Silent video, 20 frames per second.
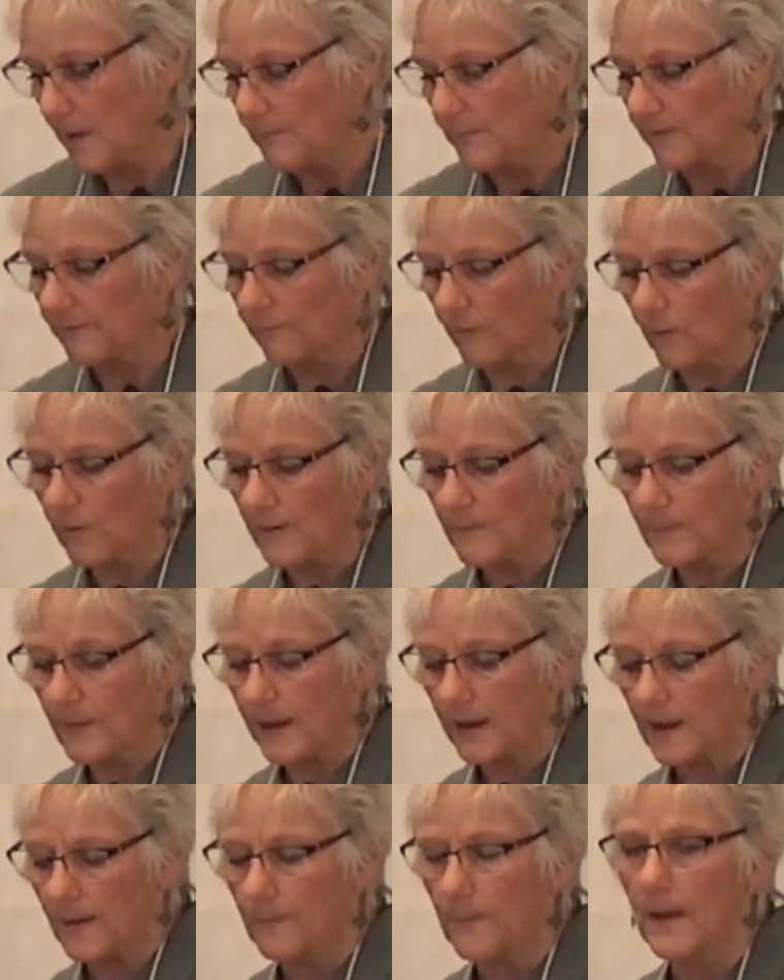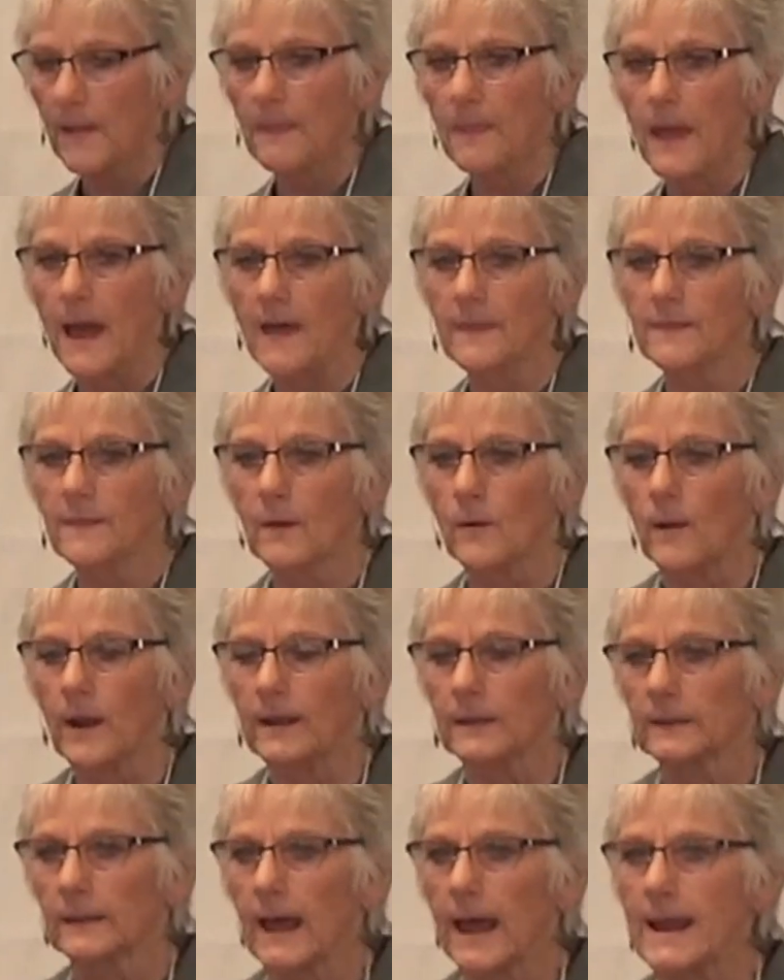Before we pick up on that, though,
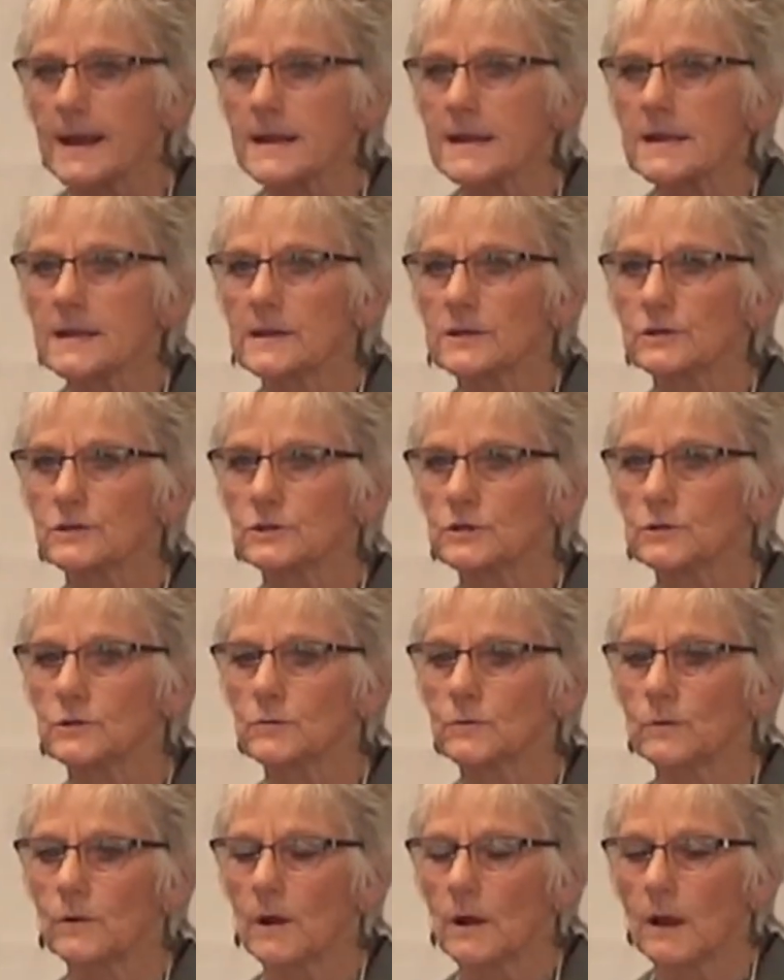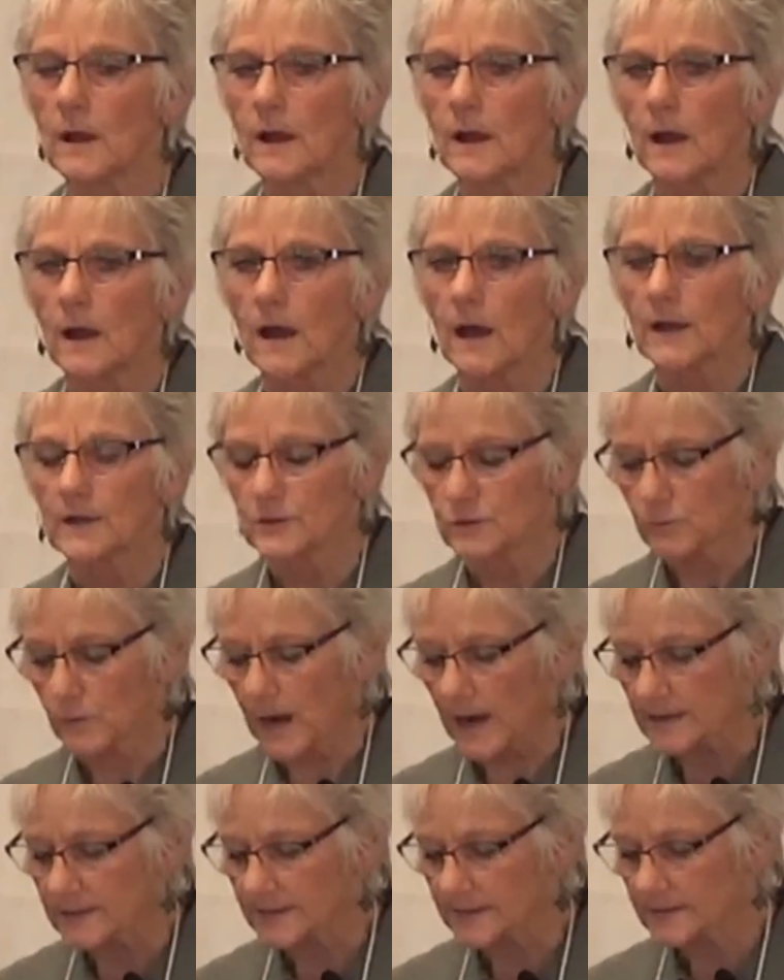I'd like to
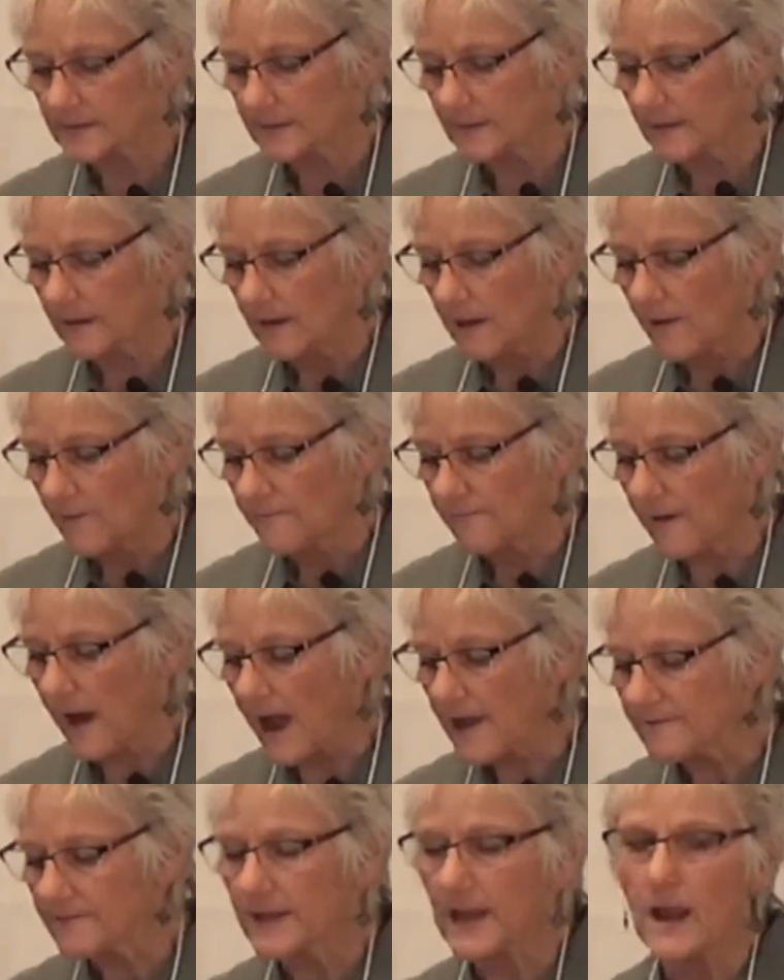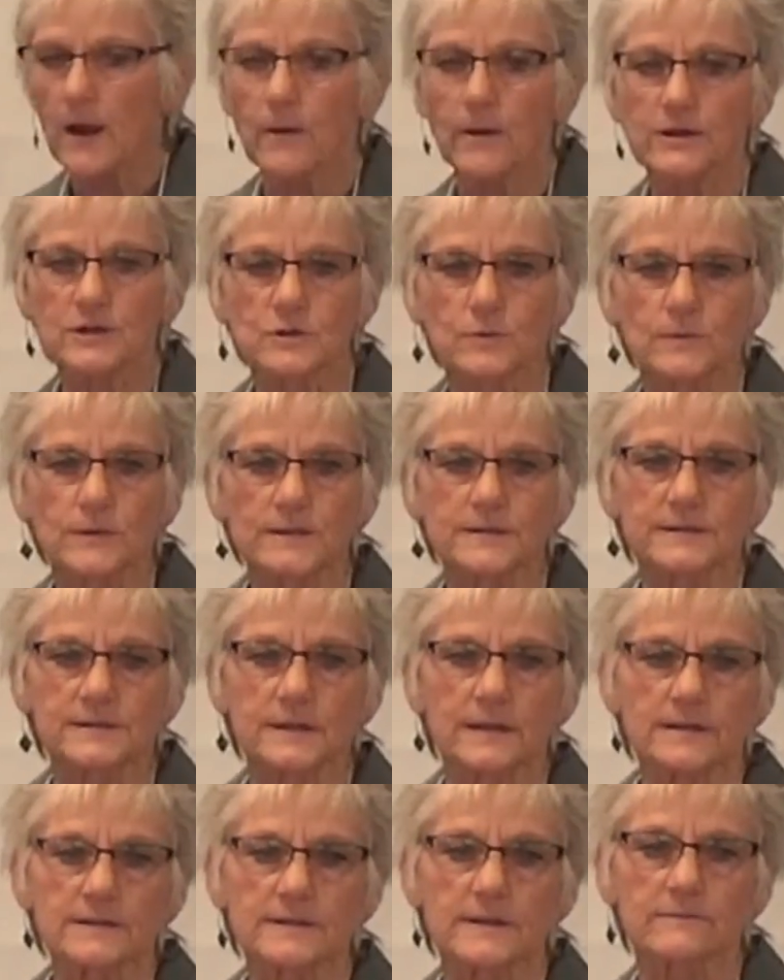address five
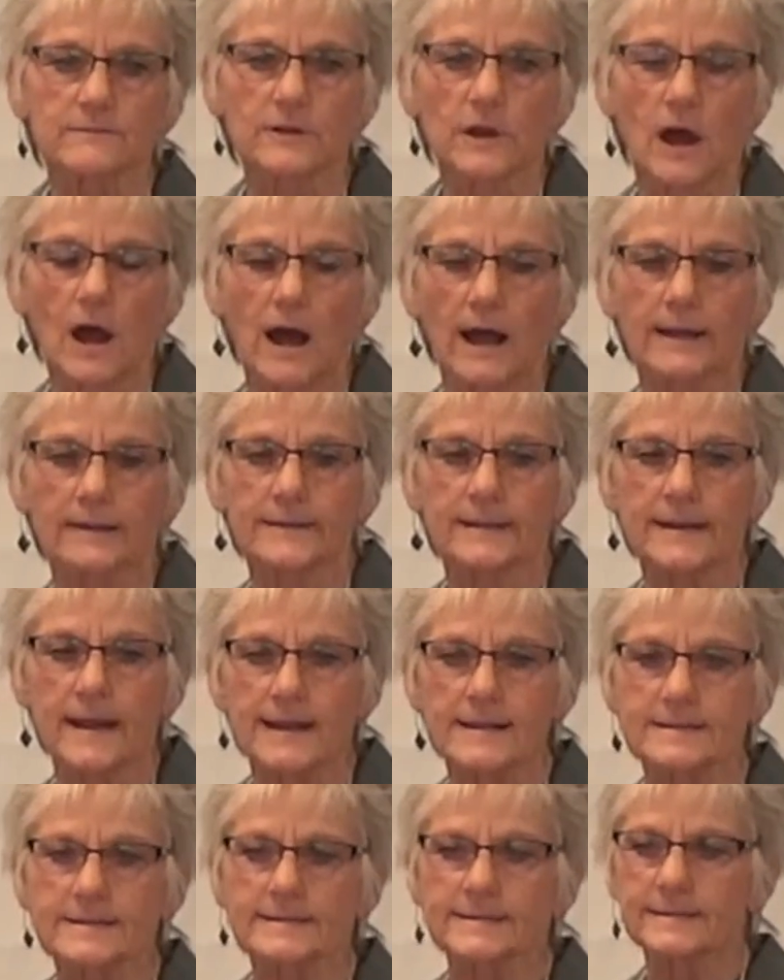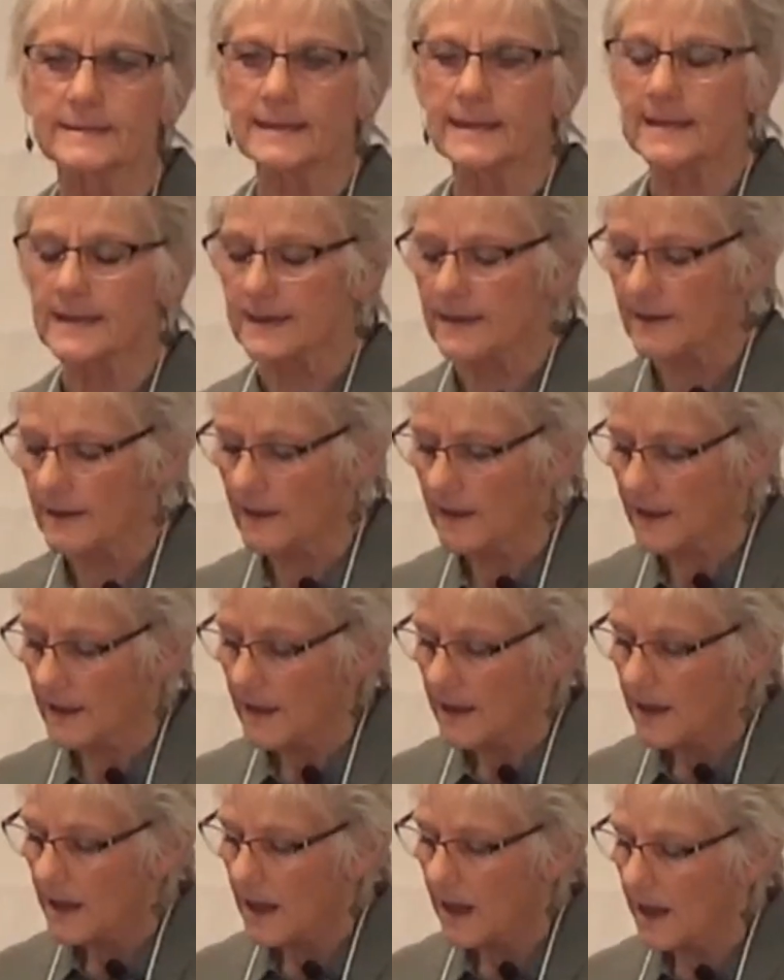characteristics of God that I see
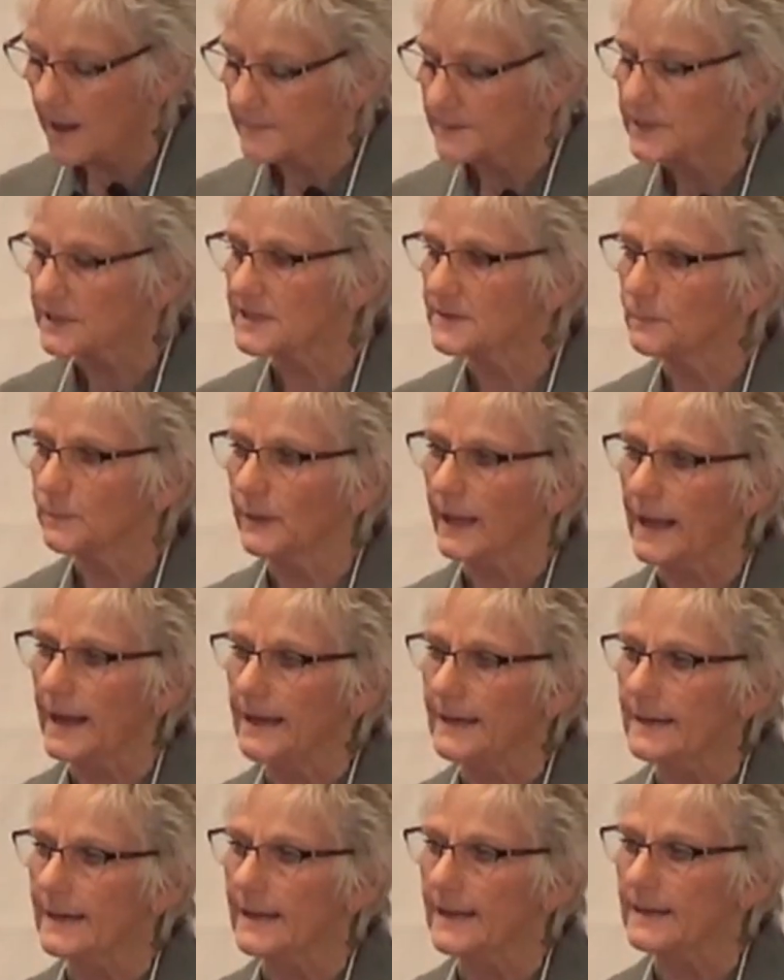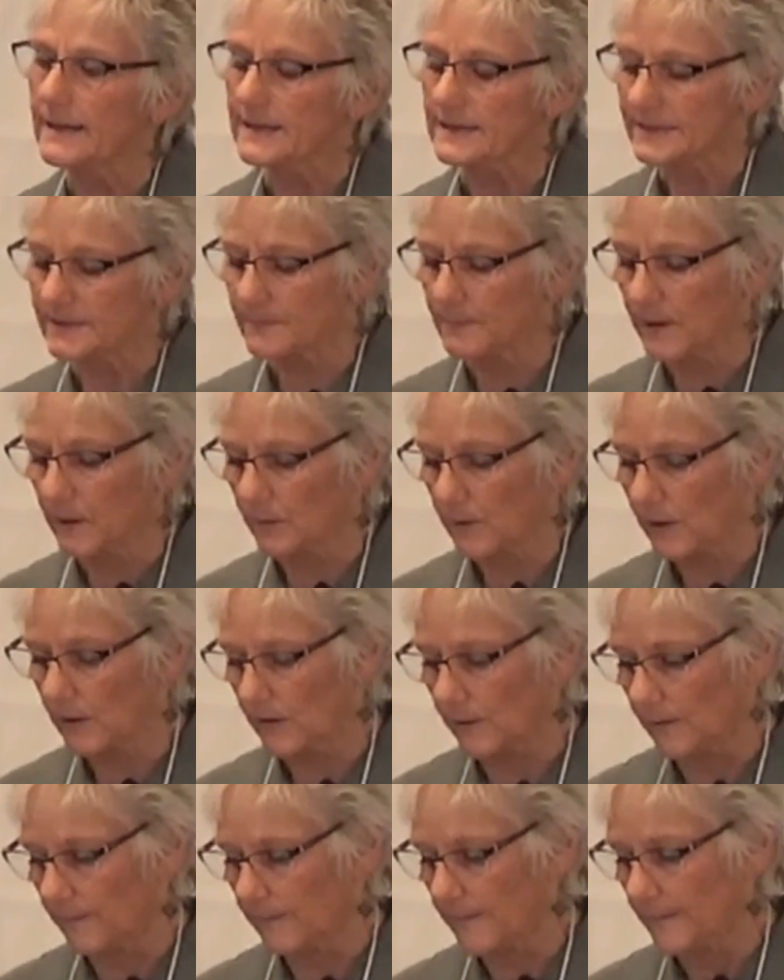displayed in this
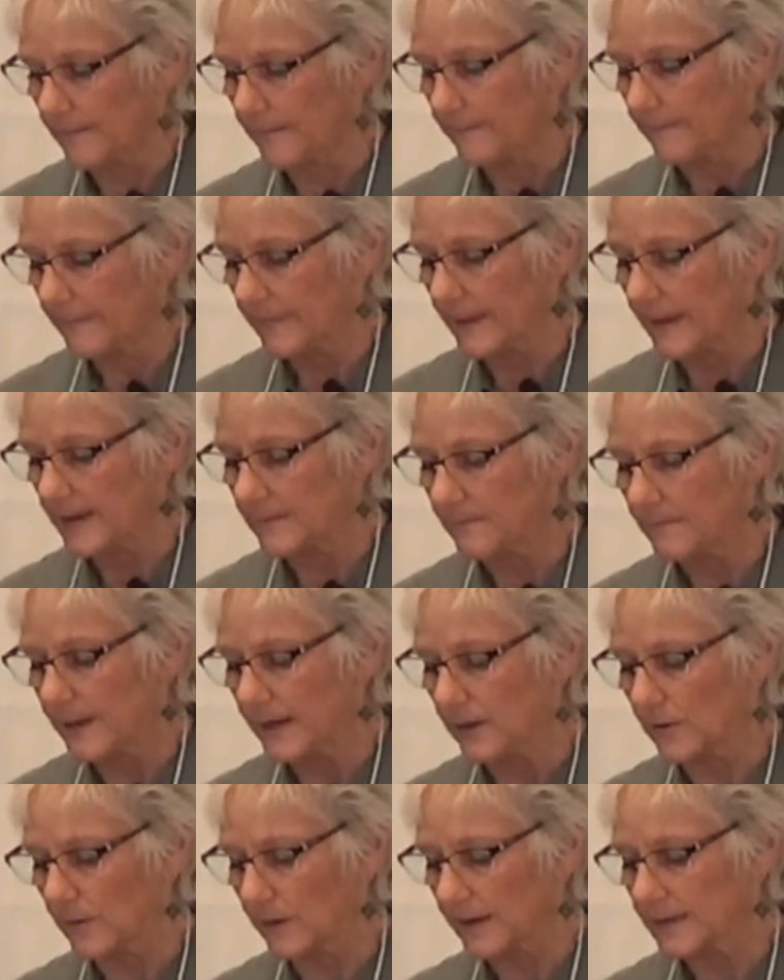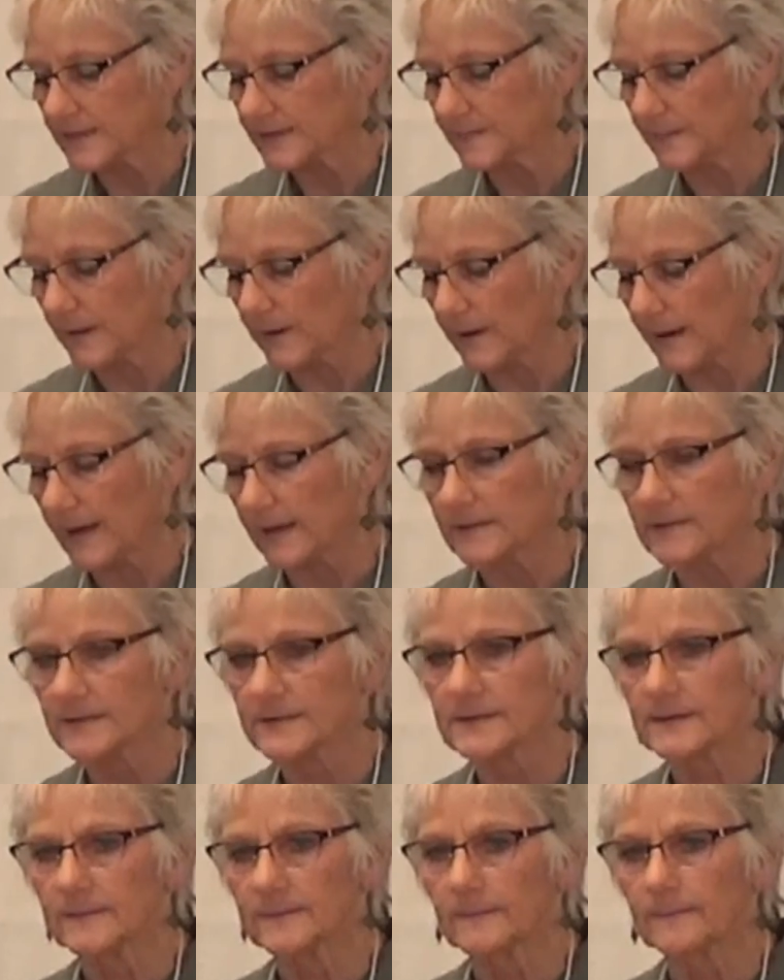miracle that Peter
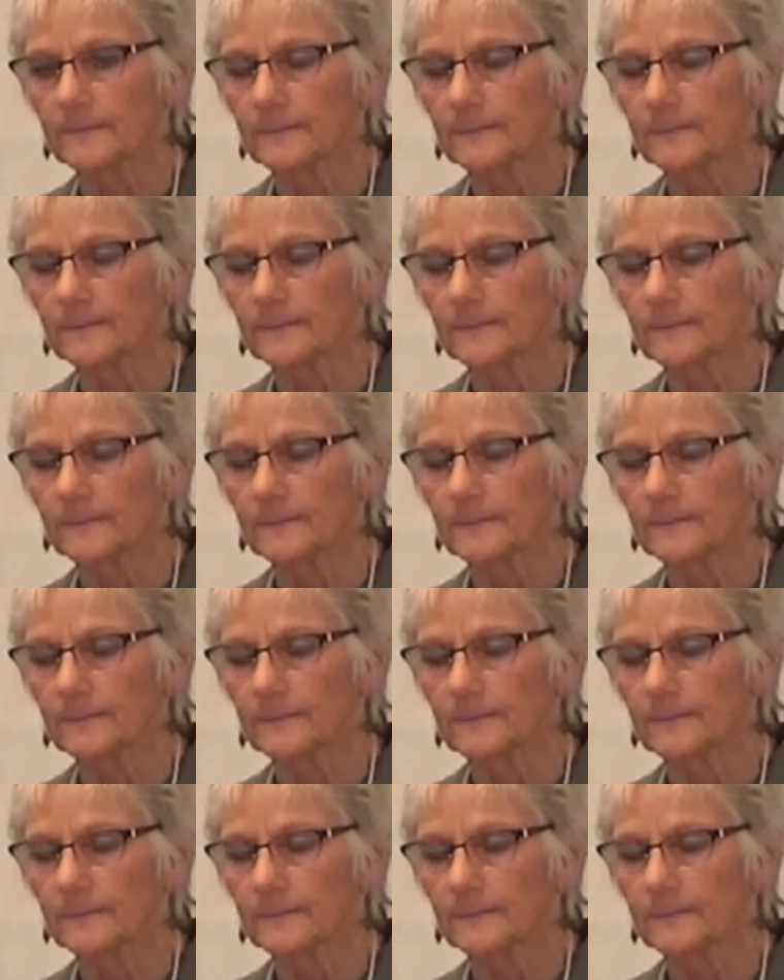experienced.